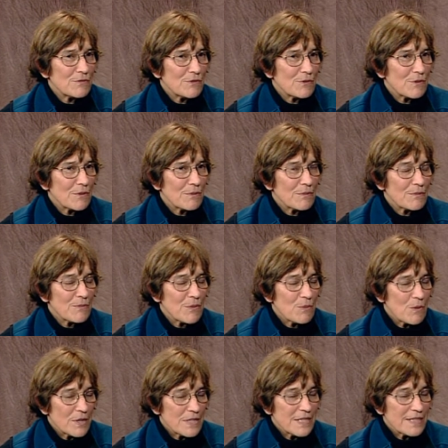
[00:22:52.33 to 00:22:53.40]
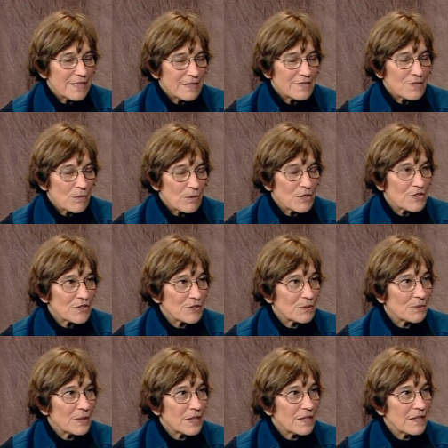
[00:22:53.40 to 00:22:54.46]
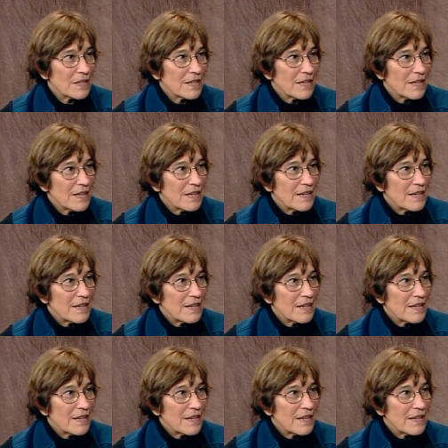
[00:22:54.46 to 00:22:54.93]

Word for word: for the one seat, so one is going to win, mm -hmm.